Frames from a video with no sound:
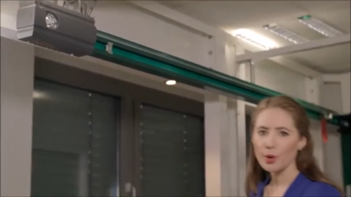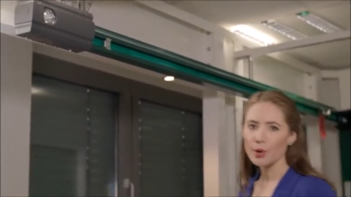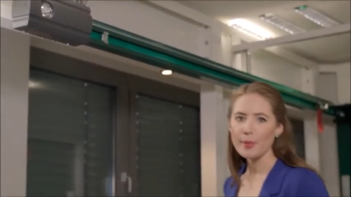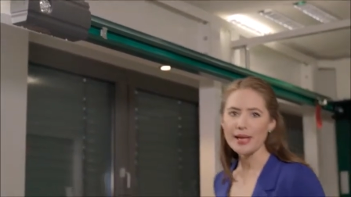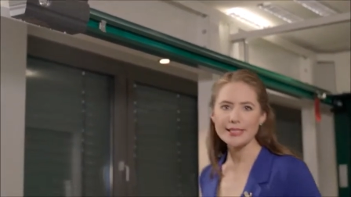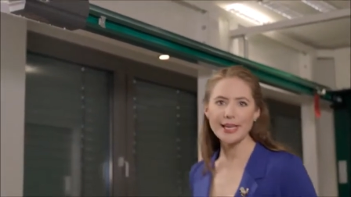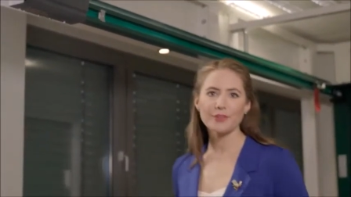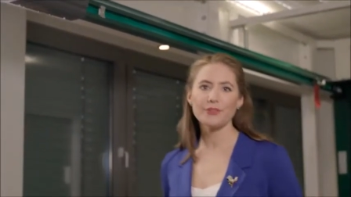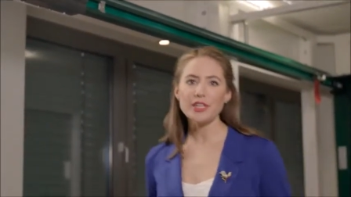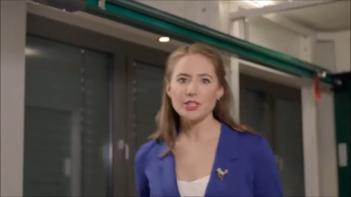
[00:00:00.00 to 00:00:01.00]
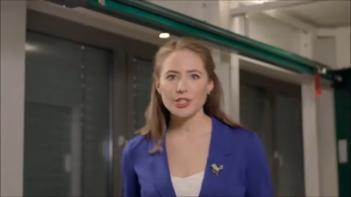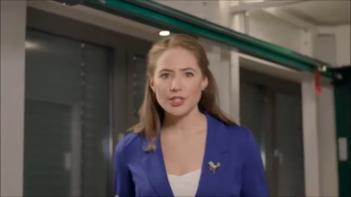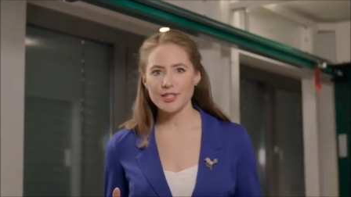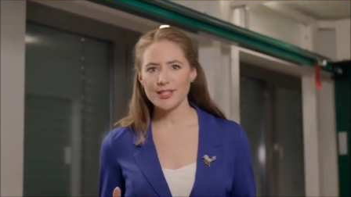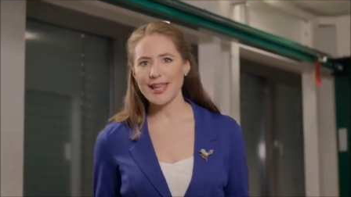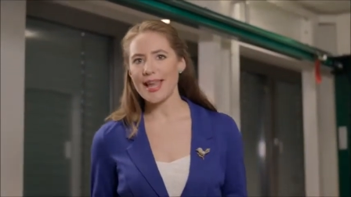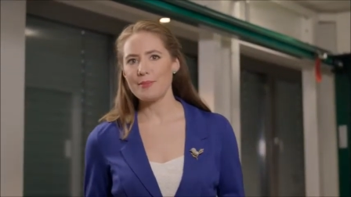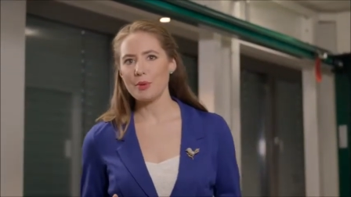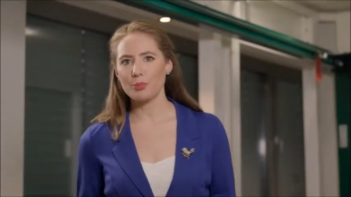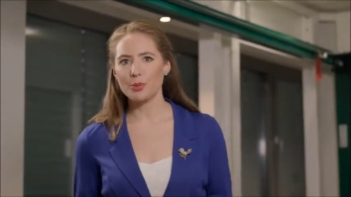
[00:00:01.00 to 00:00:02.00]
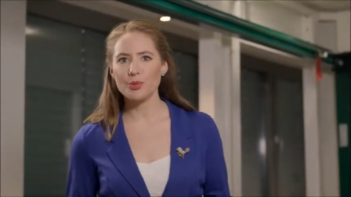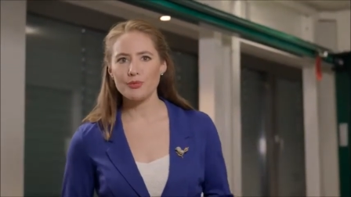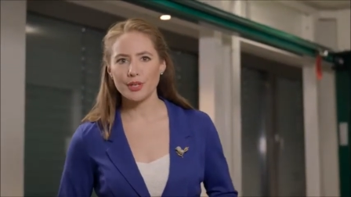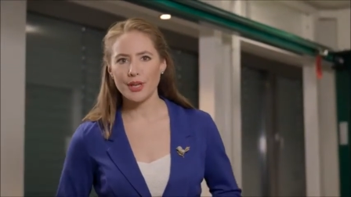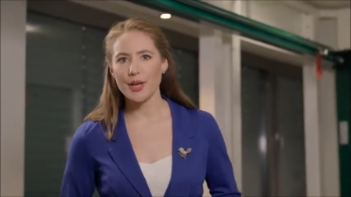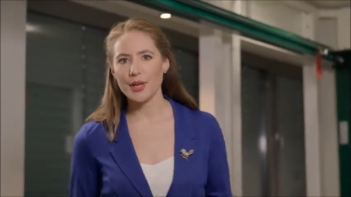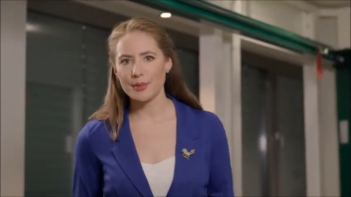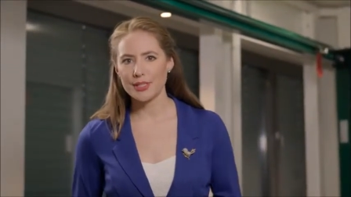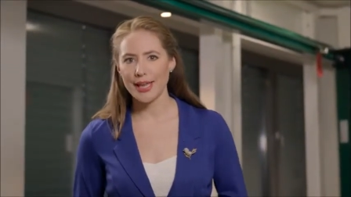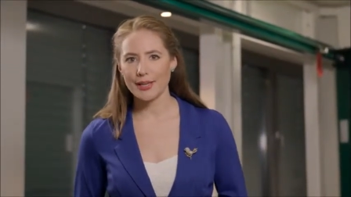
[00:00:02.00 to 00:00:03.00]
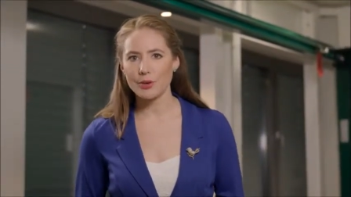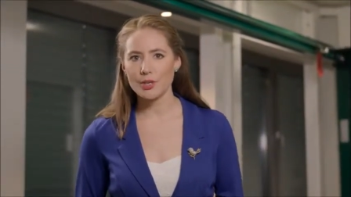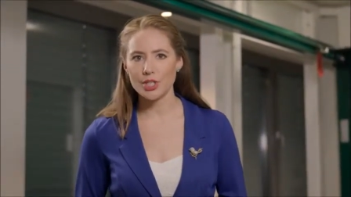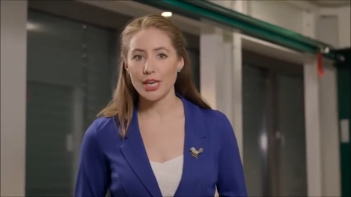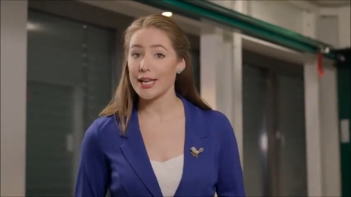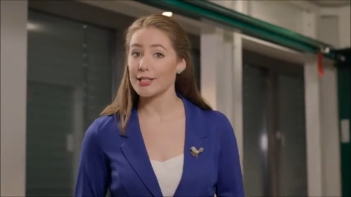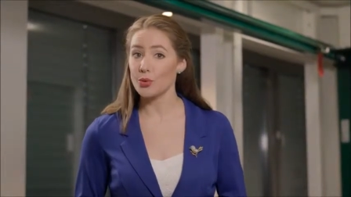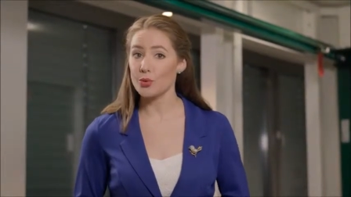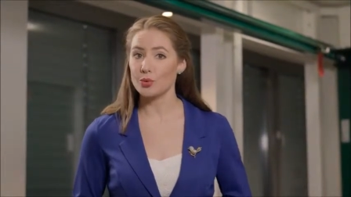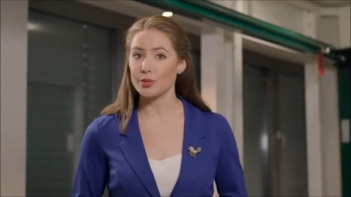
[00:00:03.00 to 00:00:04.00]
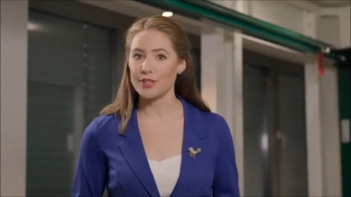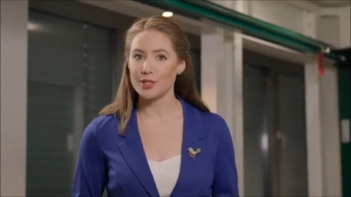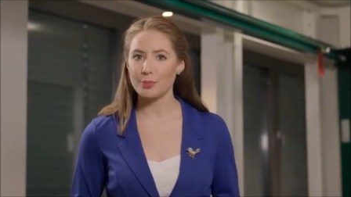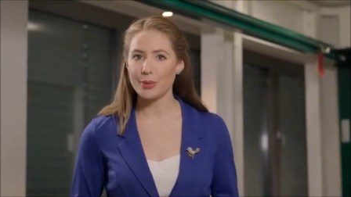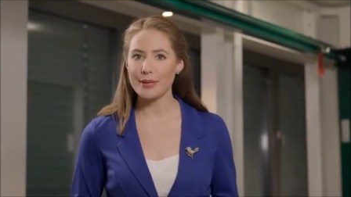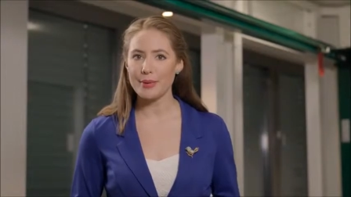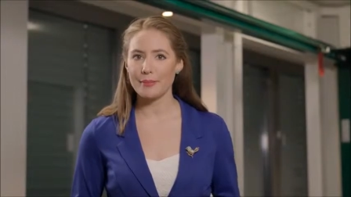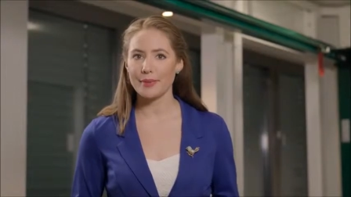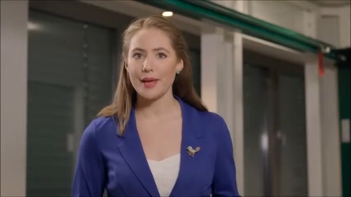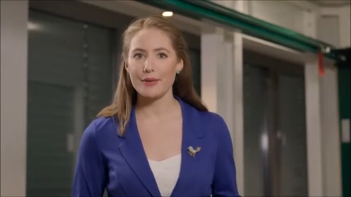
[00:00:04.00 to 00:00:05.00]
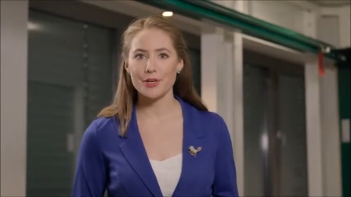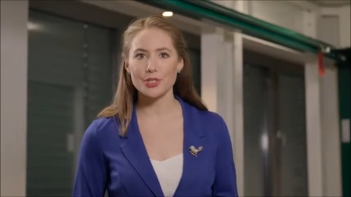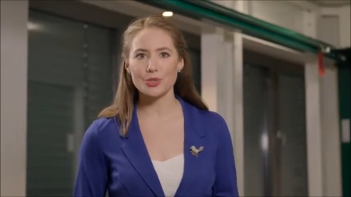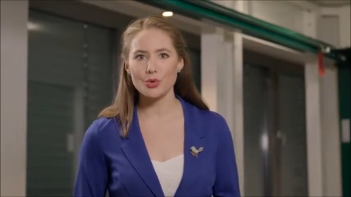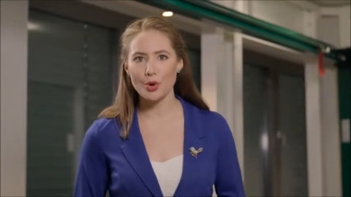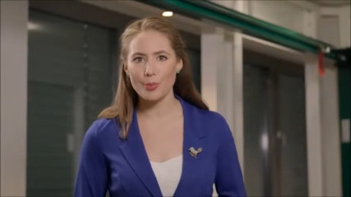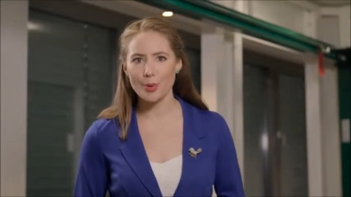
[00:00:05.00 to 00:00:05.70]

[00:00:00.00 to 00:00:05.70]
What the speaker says: ProMatic features the same proven Hörmann technology as all of its premium garage door